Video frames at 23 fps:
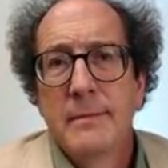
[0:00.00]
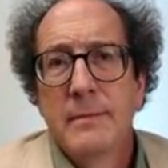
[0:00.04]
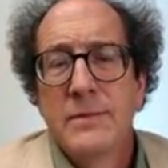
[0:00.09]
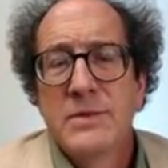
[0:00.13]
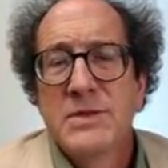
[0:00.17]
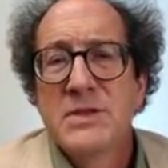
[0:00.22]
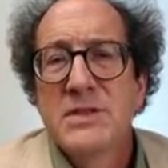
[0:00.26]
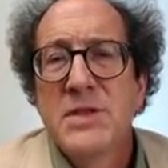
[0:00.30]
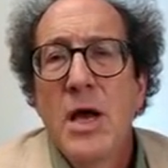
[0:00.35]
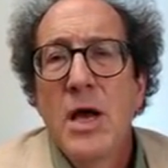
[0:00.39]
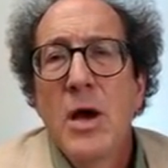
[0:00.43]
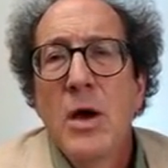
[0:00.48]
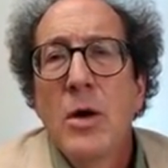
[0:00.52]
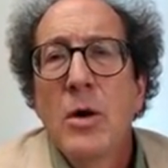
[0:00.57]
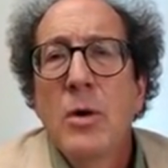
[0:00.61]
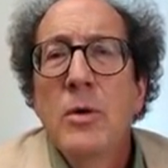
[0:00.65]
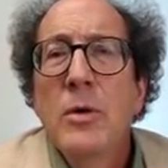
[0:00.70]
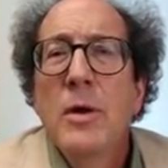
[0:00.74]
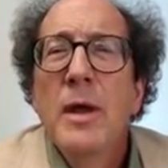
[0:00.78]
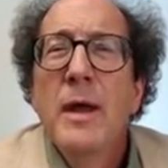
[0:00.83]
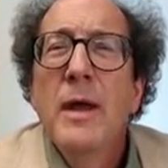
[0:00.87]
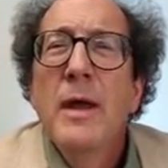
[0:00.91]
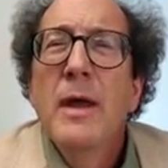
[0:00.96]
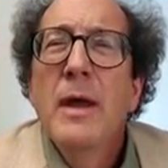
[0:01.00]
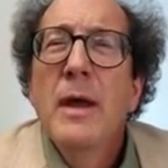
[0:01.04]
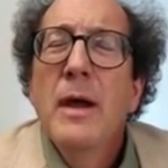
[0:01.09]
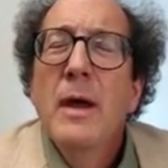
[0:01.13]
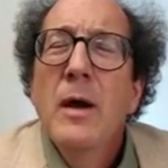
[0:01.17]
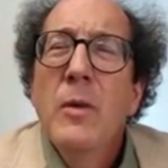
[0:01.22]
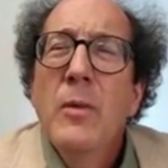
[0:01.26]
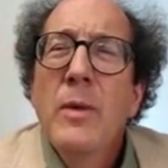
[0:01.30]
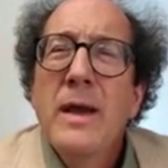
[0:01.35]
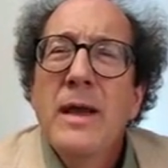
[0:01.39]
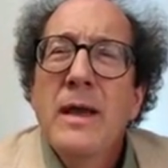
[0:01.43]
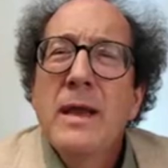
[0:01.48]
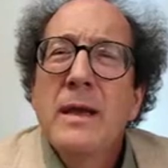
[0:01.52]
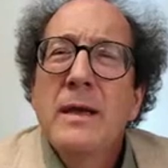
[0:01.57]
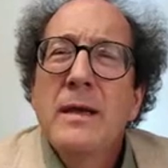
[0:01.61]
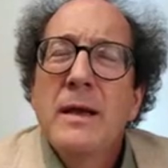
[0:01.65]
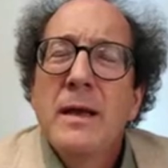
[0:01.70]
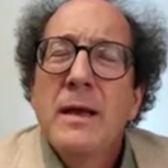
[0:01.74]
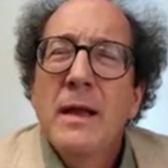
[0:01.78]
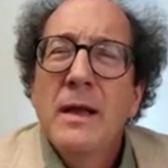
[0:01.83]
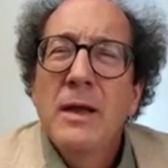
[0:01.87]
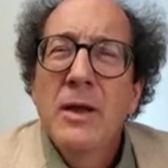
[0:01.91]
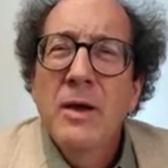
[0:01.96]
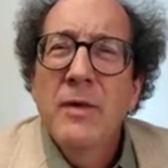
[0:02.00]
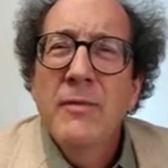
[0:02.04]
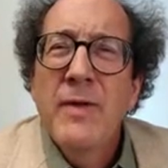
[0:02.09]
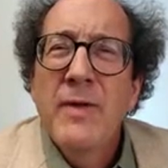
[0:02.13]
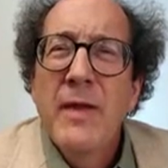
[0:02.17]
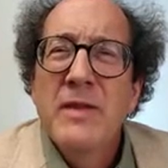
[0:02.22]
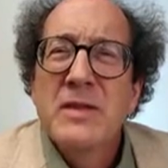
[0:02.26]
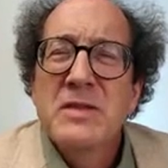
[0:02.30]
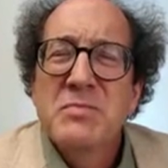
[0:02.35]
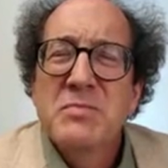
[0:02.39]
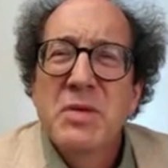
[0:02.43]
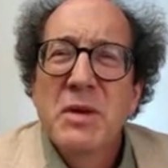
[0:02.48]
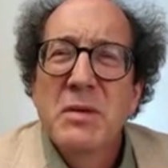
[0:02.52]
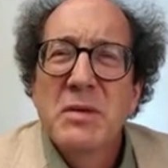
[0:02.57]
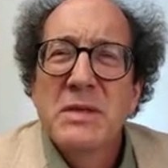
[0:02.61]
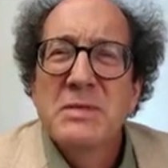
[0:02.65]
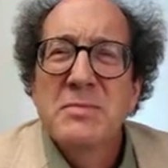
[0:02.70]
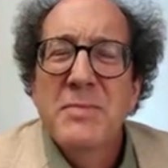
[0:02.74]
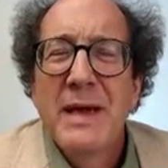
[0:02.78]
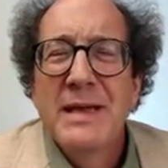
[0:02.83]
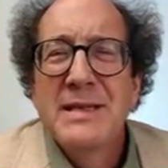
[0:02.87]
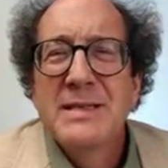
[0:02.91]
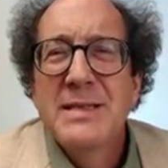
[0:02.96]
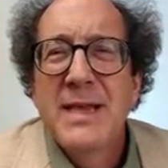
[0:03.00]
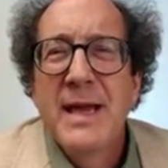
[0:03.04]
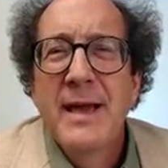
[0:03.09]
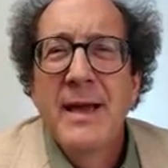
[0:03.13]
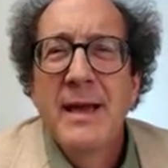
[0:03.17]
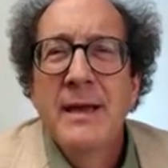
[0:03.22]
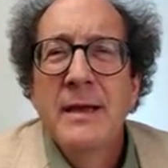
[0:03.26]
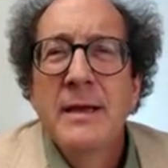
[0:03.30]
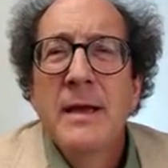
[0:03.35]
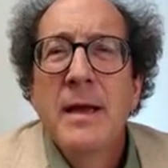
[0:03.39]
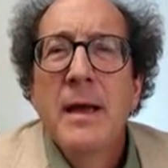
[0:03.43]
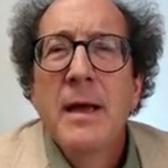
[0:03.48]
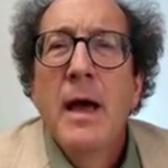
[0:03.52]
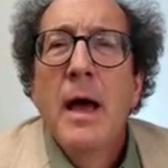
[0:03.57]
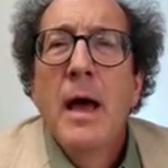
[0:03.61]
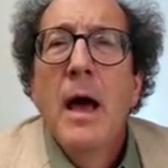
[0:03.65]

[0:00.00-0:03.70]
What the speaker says: So we can clarify this premise by saying